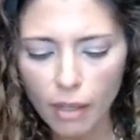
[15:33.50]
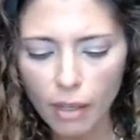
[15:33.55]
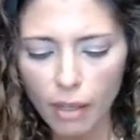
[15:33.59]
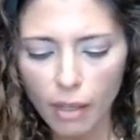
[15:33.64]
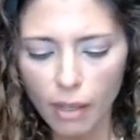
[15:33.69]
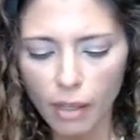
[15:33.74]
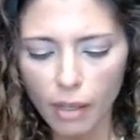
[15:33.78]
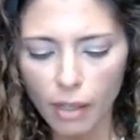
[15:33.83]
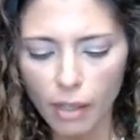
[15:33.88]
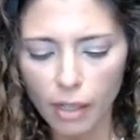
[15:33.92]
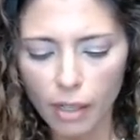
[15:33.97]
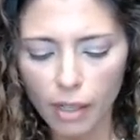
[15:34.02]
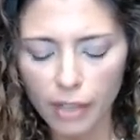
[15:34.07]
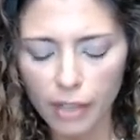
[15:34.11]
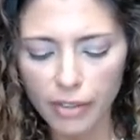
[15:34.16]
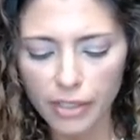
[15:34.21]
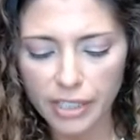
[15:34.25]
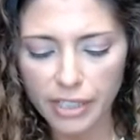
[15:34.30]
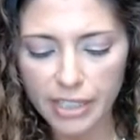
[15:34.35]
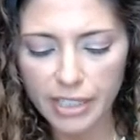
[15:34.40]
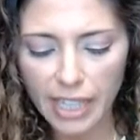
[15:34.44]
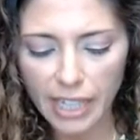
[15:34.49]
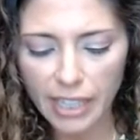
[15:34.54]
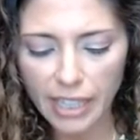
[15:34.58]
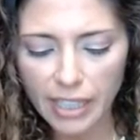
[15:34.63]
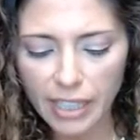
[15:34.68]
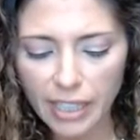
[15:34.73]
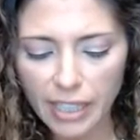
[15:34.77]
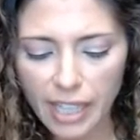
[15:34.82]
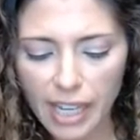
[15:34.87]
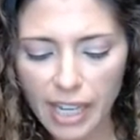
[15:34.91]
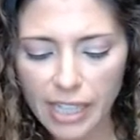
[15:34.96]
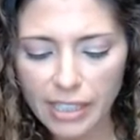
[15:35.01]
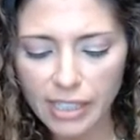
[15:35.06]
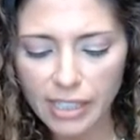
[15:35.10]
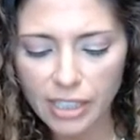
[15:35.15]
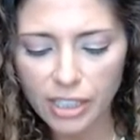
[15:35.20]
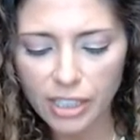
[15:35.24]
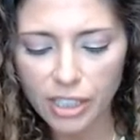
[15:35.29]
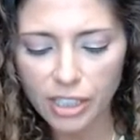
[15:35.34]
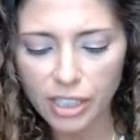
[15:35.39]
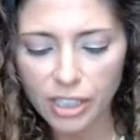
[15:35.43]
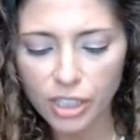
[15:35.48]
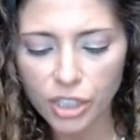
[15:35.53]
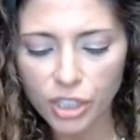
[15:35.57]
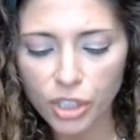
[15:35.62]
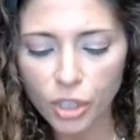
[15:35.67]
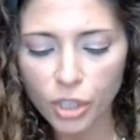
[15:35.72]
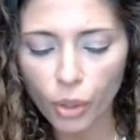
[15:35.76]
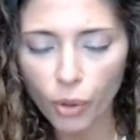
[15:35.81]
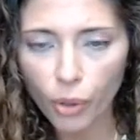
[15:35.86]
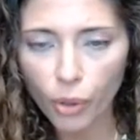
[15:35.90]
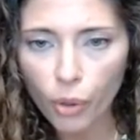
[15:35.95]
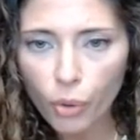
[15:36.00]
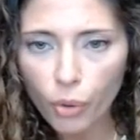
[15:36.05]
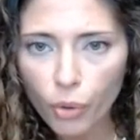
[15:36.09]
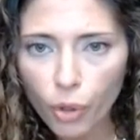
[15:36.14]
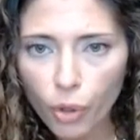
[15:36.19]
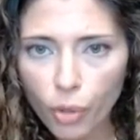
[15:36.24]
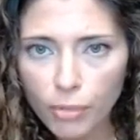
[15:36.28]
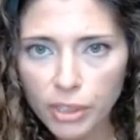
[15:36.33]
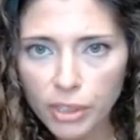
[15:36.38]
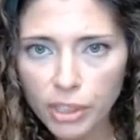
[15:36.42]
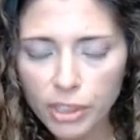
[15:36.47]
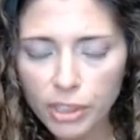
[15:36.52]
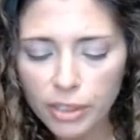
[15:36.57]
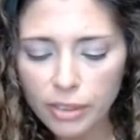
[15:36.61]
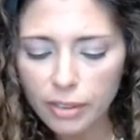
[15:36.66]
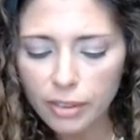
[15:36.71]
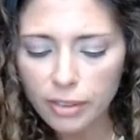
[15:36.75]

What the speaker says: The second class is a scotochromogen,